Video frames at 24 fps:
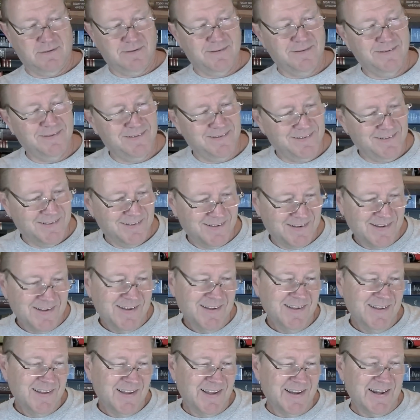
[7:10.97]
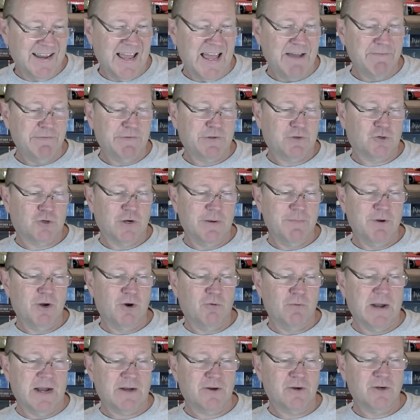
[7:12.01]
and have his
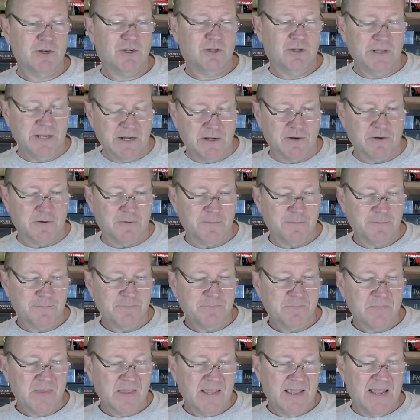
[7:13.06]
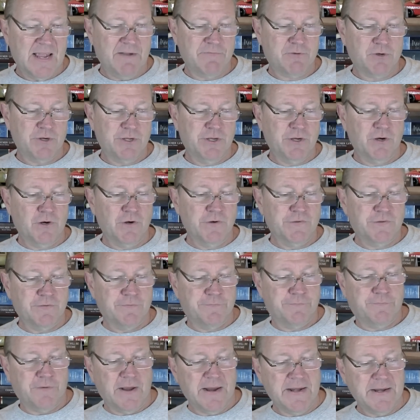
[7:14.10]
criminal record cleared. After years
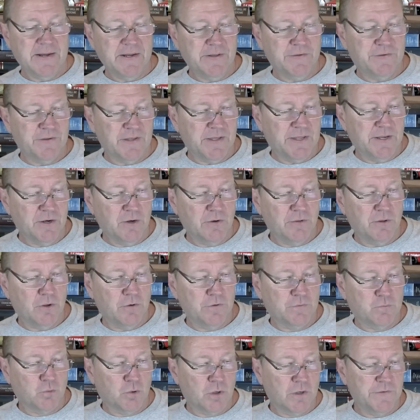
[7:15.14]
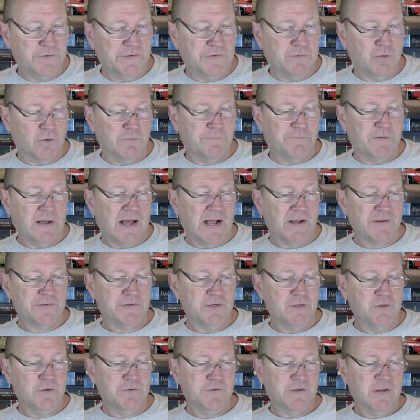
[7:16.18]
of fighting to hear those words, he told Fox
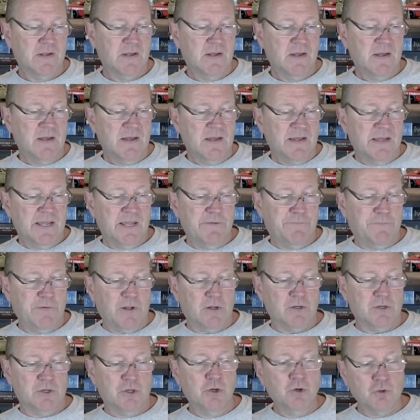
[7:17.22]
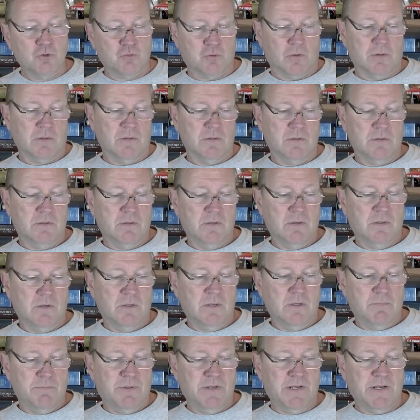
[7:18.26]
News he felt neutral
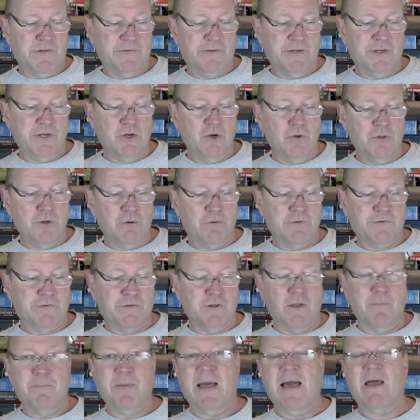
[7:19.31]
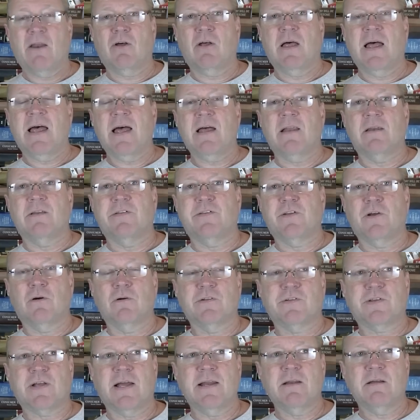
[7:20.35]
because he knew there was still a battle ahead. So
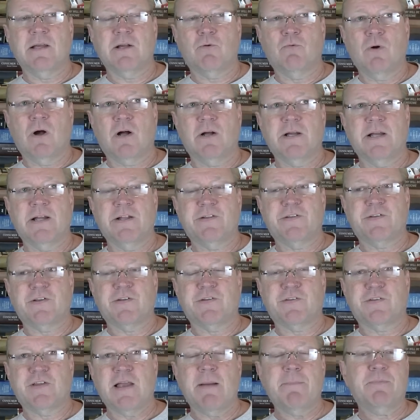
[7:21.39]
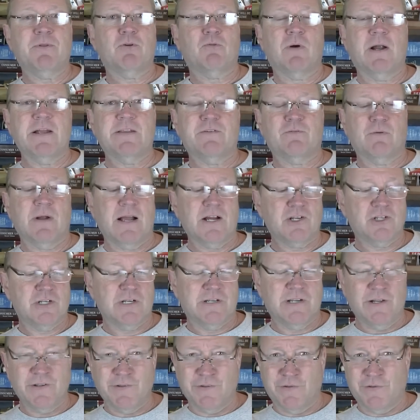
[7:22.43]
it's kind of like, well, it's a step in the right direction.
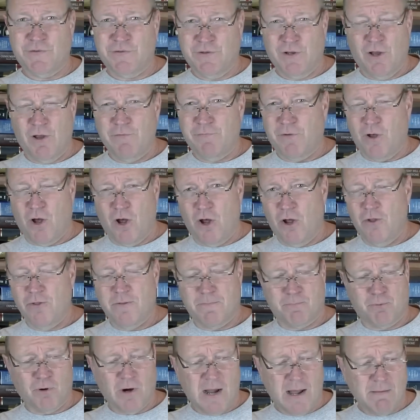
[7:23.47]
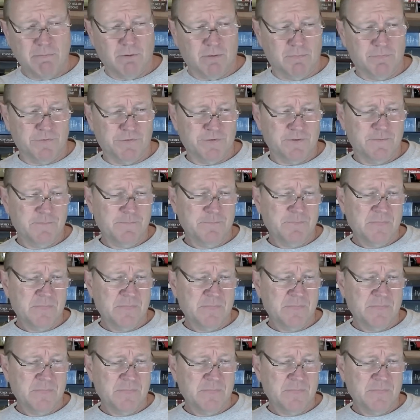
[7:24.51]
It doesn't solve all the problems.